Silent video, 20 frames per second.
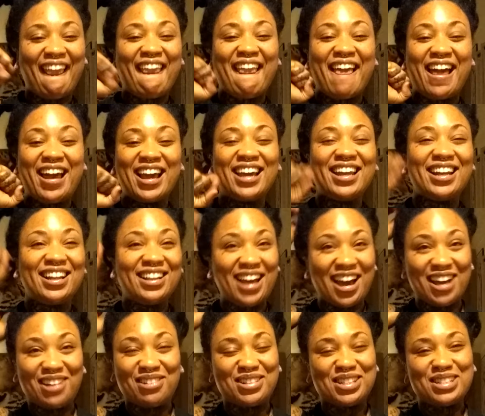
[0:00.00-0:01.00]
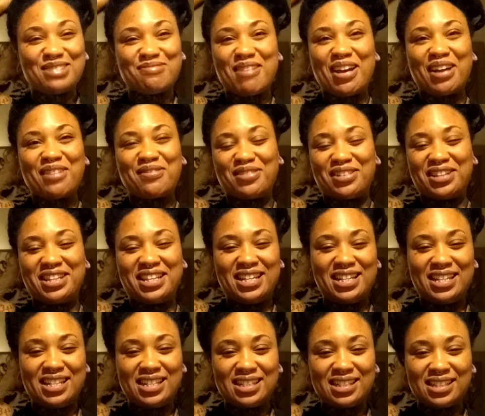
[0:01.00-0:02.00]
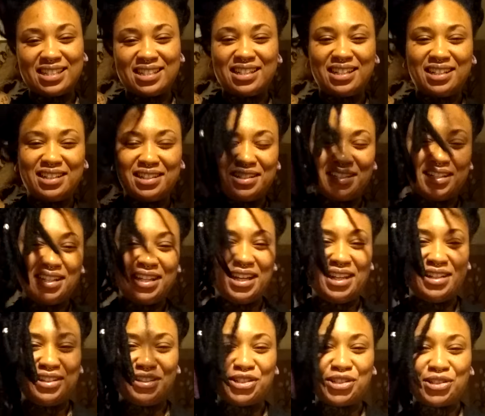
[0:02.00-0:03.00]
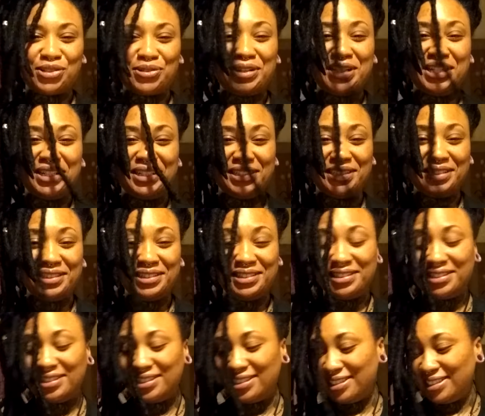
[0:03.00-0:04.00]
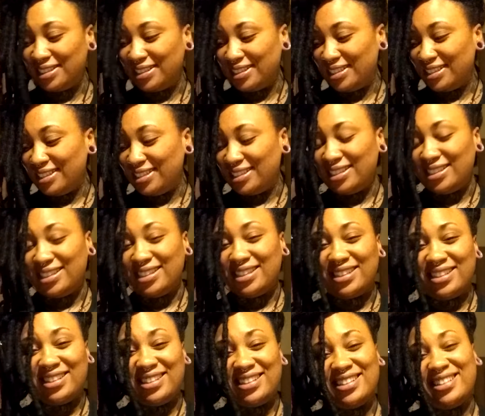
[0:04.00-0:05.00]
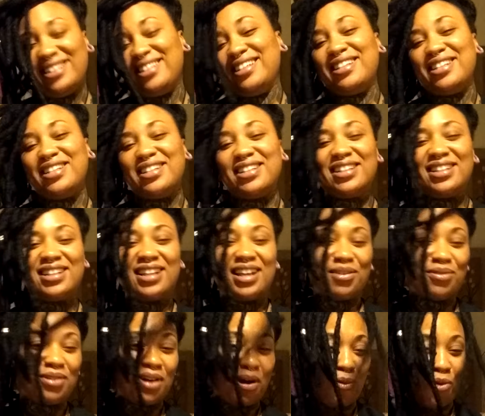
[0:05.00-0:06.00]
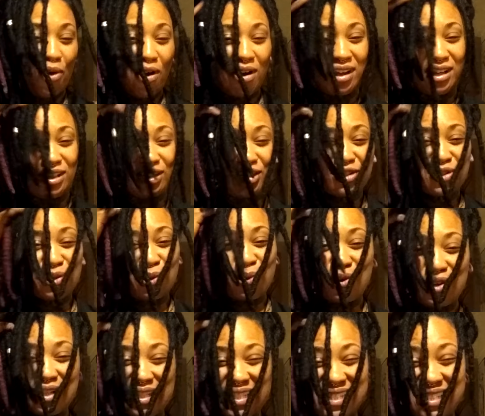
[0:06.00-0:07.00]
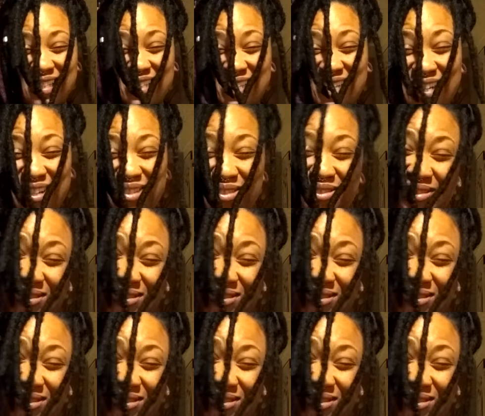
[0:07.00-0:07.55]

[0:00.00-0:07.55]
I get a lot of respect for these in the street. Like when I walk in stores and stuff,